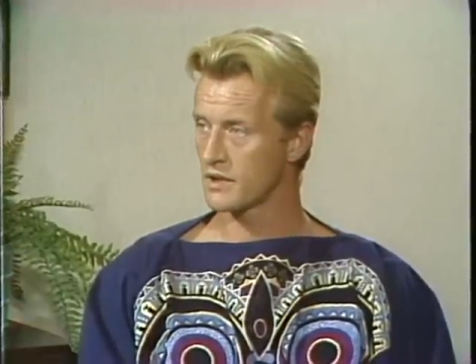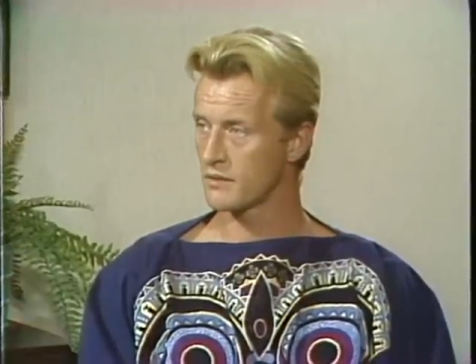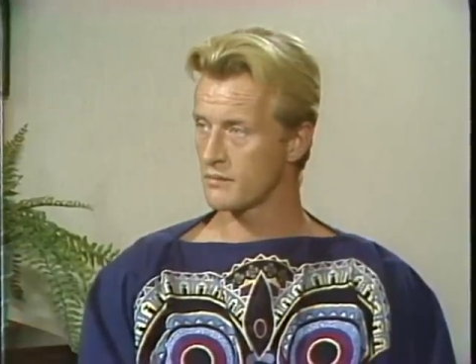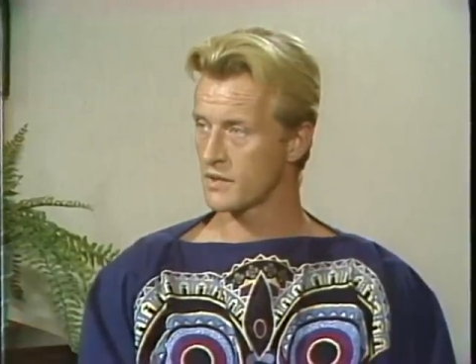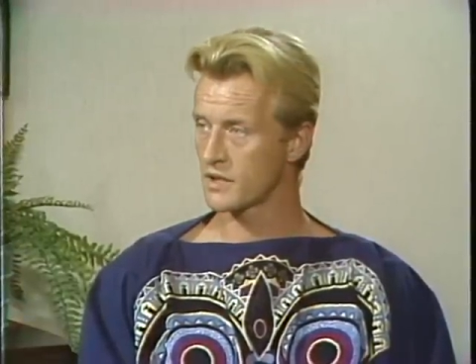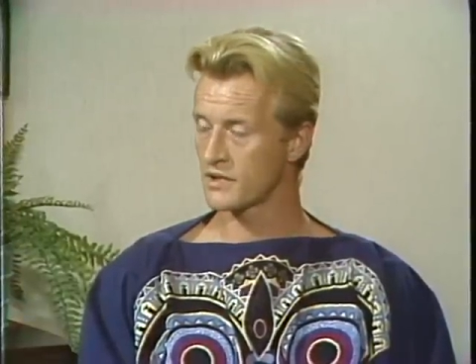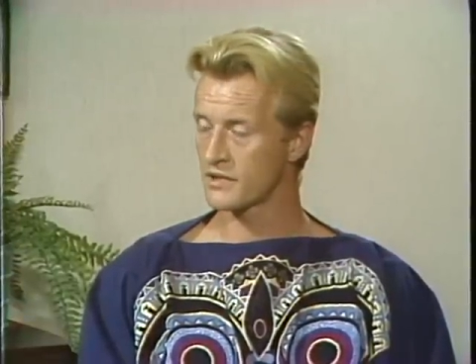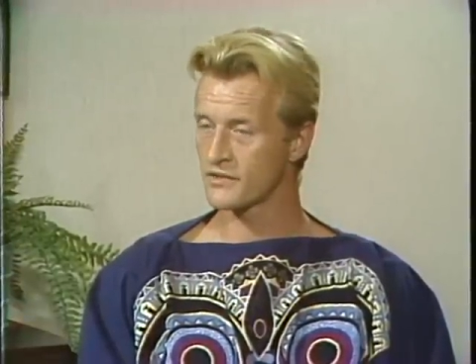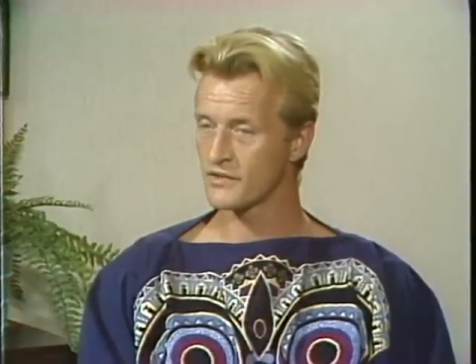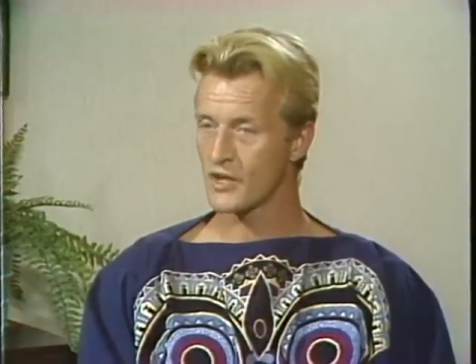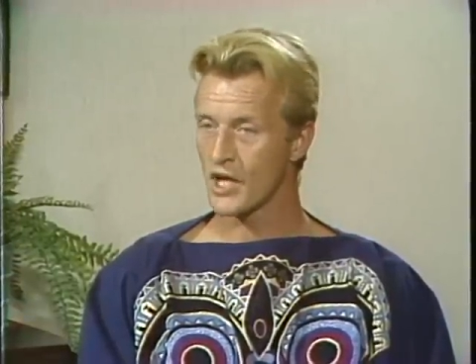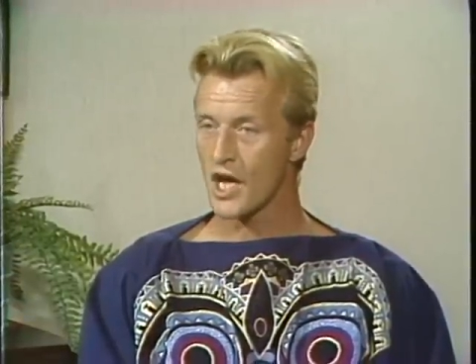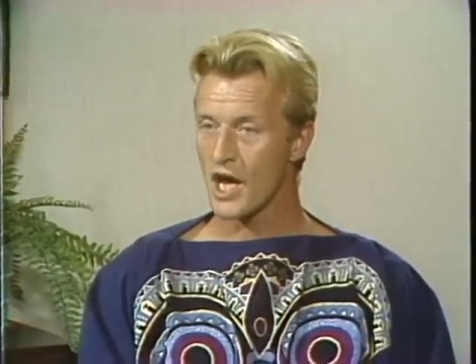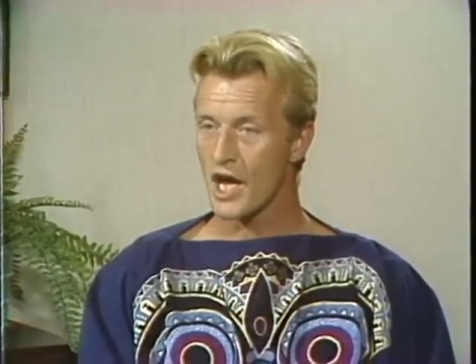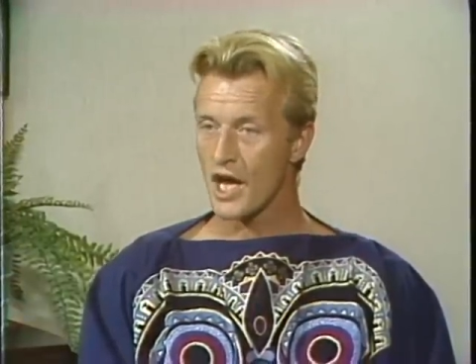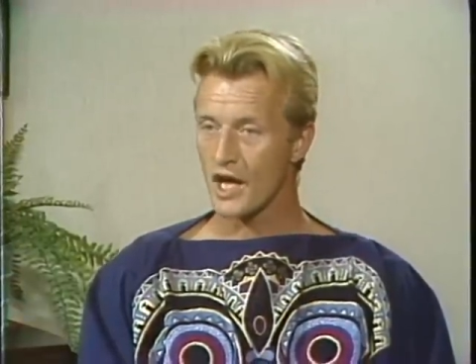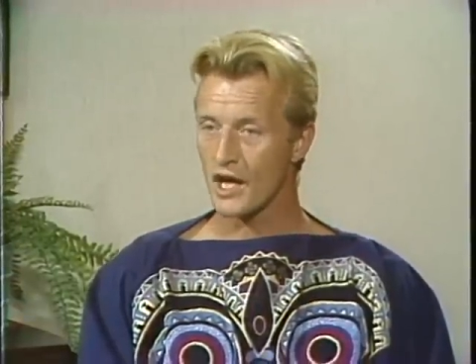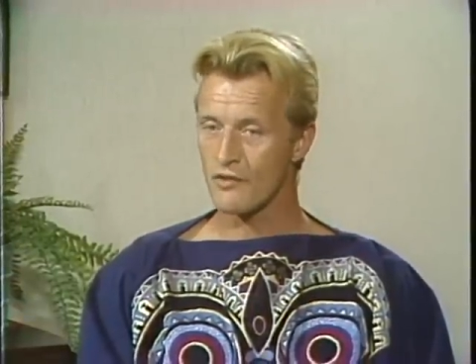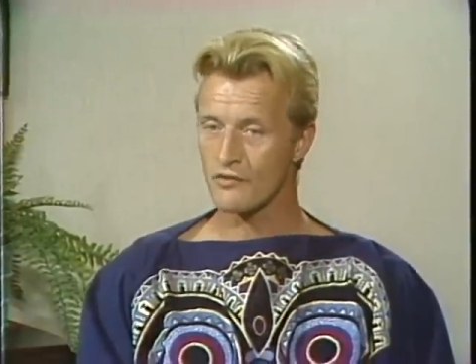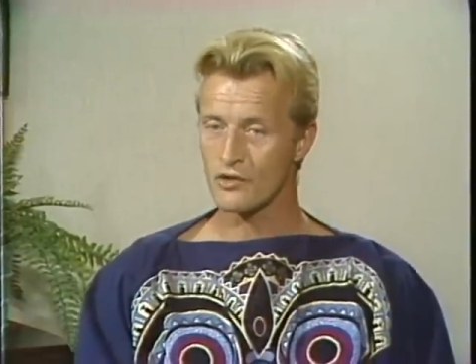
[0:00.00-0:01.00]
Because
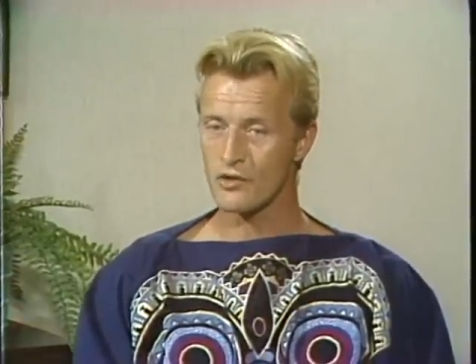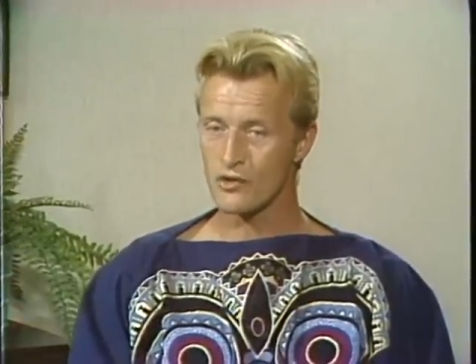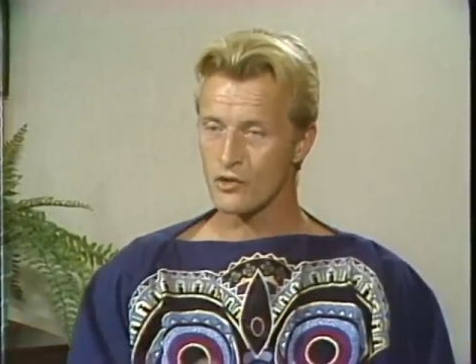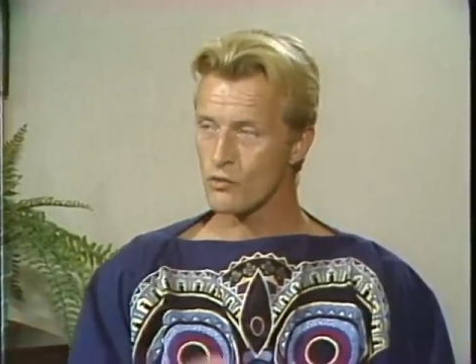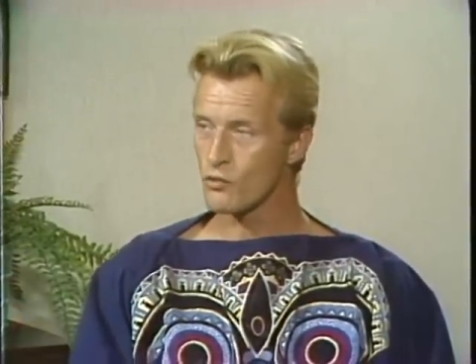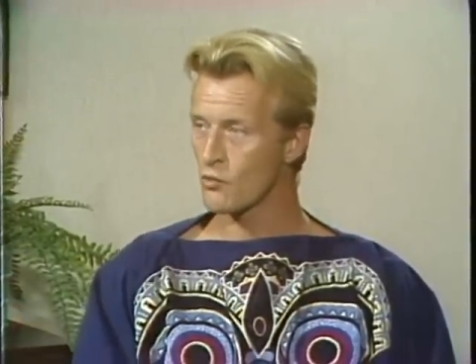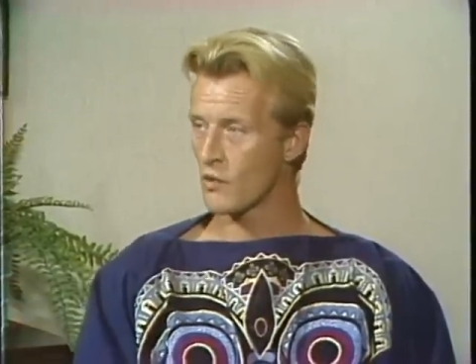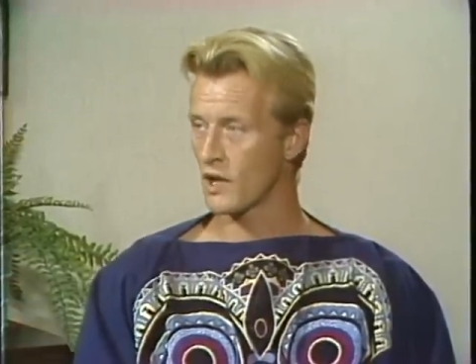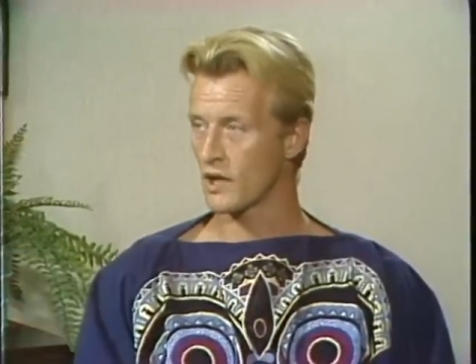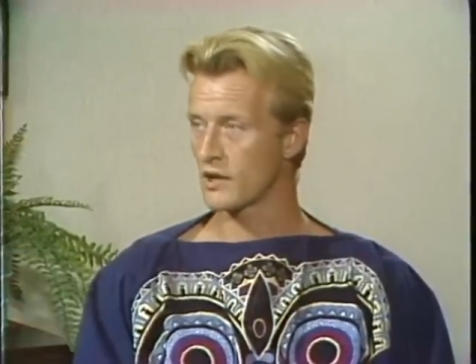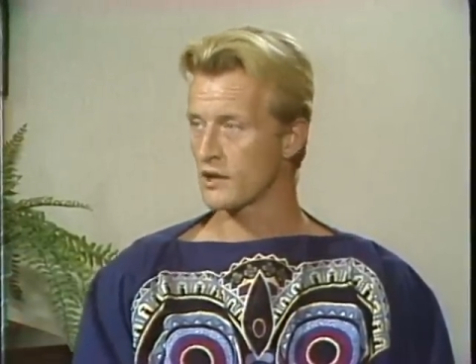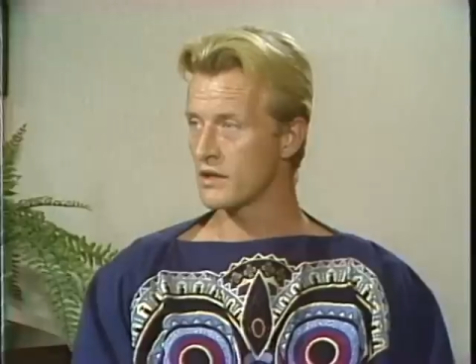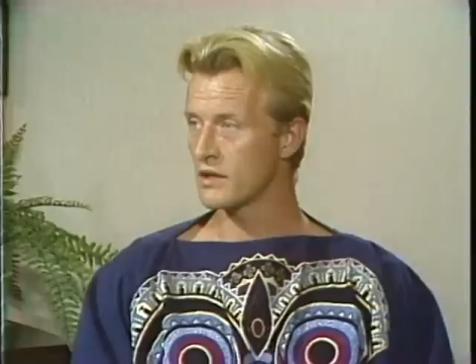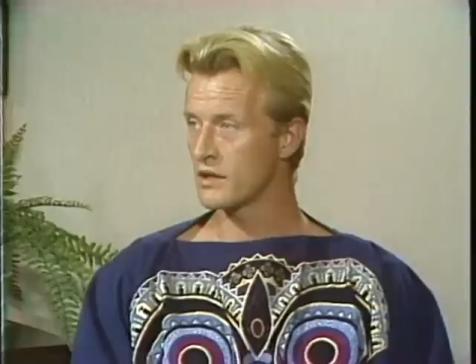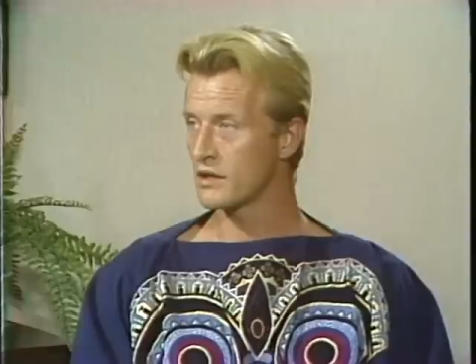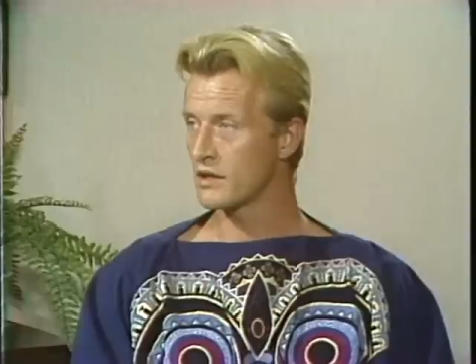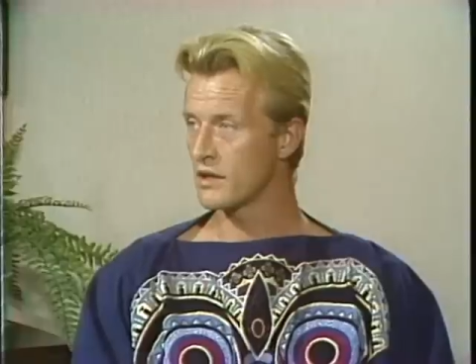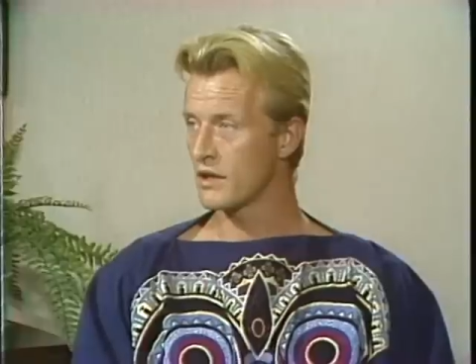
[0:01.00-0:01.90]
if you do one,